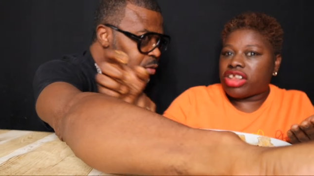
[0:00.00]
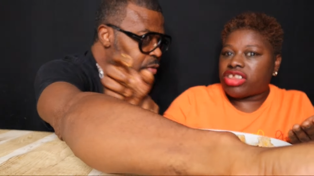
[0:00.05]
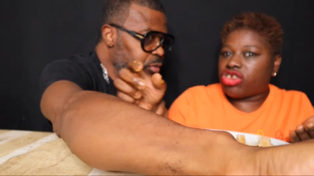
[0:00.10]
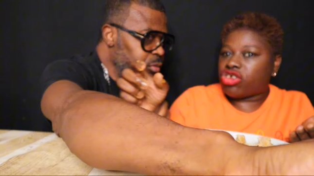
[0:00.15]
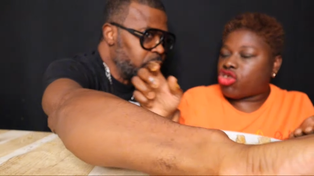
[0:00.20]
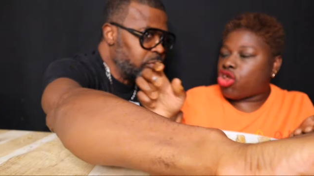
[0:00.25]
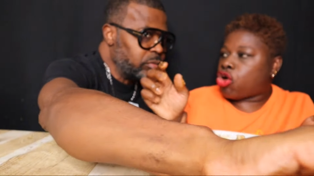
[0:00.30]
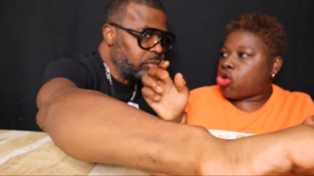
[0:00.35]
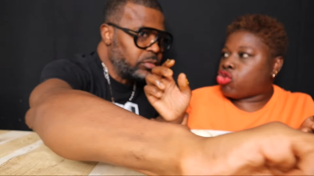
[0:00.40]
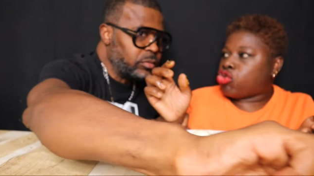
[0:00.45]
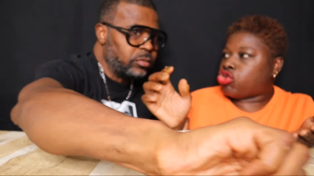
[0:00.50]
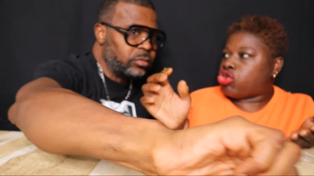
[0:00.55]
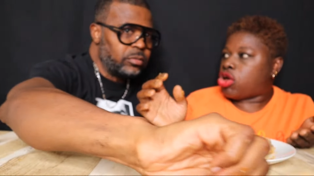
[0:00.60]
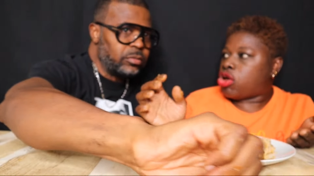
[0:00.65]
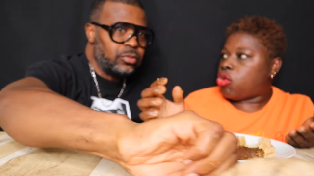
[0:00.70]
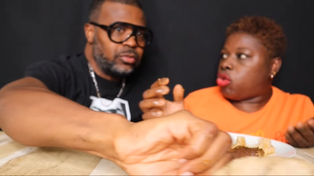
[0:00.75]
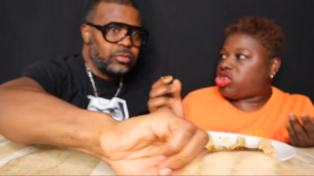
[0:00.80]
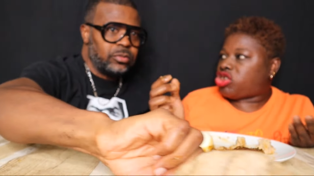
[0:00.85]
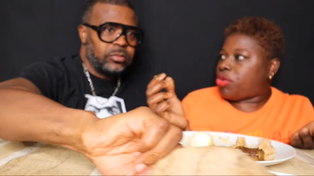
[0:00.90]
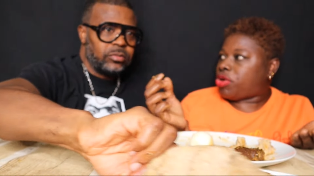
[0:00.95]
Speaker 1: that is not good.
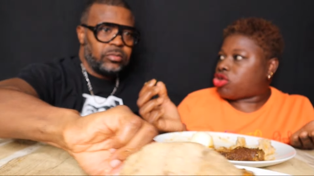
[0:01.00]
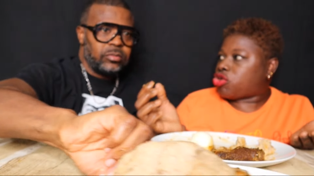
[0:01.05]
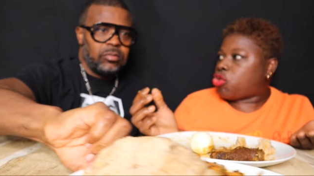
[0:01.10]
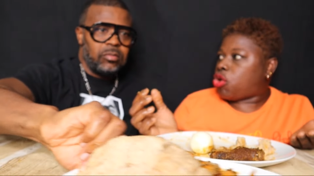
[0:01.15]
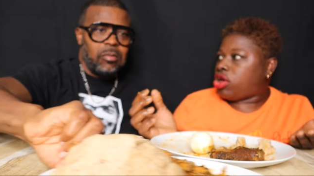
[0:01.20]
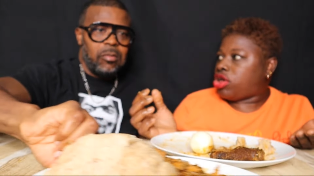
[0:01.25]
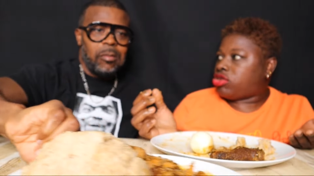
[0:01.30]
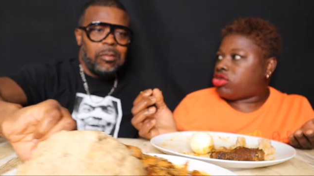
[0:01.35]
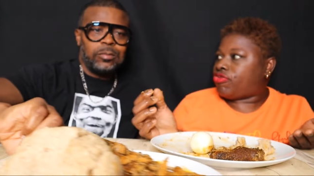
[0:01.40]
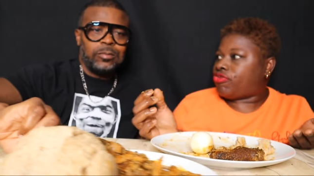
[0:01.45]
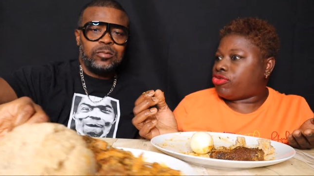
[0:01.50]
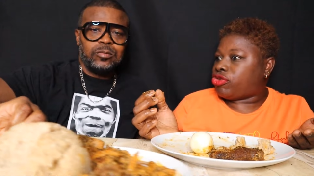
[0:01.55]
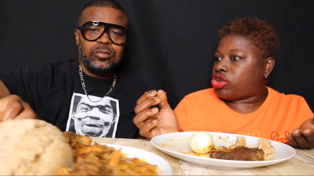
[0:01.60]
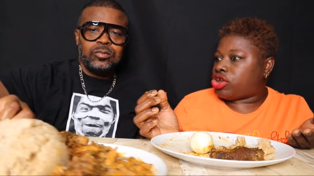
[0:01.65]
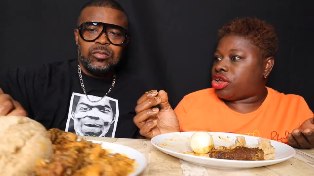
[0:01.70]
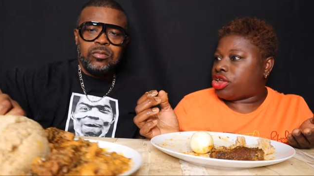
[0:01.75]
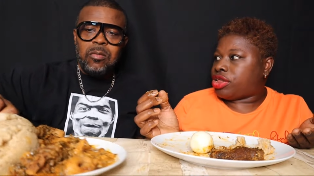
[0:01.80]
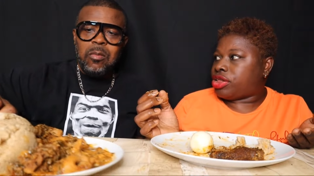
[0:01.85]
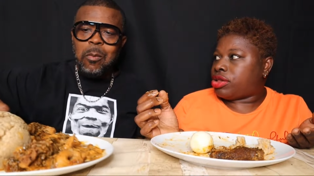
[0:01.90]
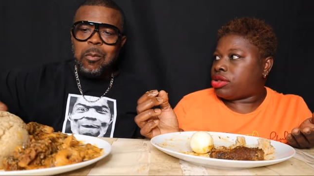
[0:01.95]
What make you want to eat the food
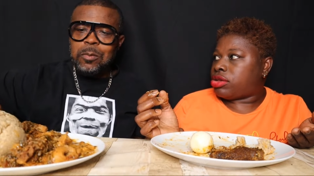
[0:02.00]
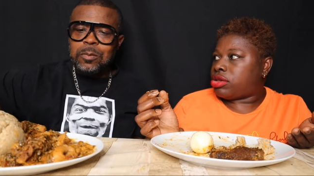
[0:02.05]
again?